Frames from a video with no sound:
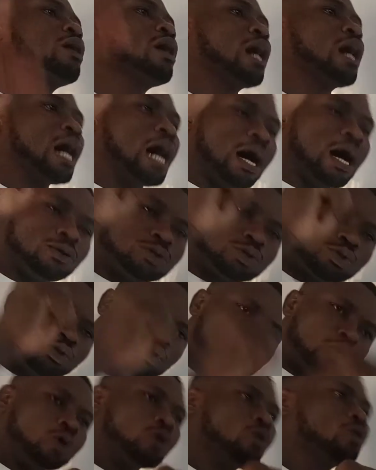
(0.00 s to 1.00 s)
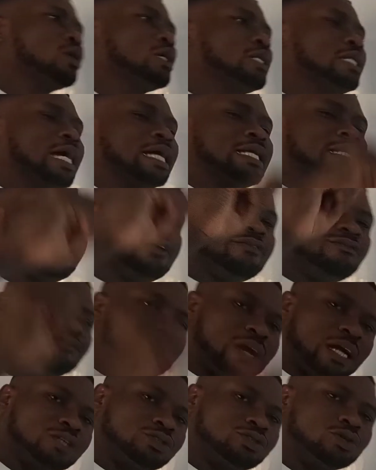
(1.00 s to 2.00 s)
how to know that a
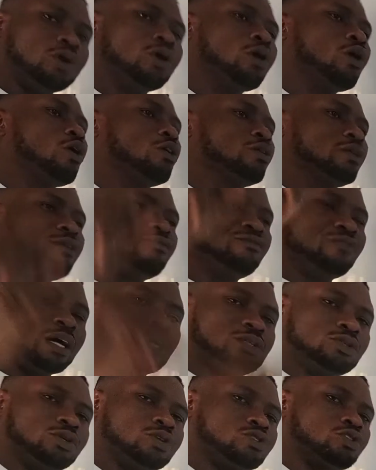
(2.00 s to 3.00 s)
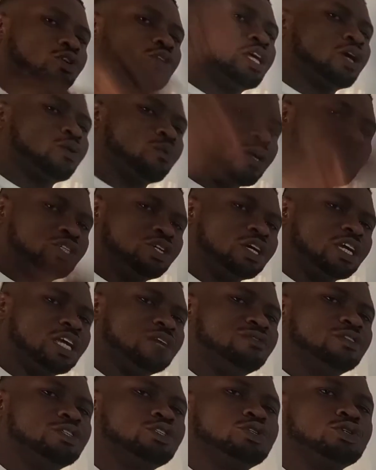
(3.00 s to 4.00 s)
vector or the vectors or the equation
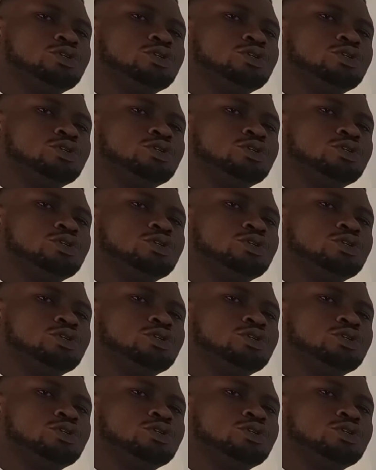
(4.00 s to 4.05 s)
given to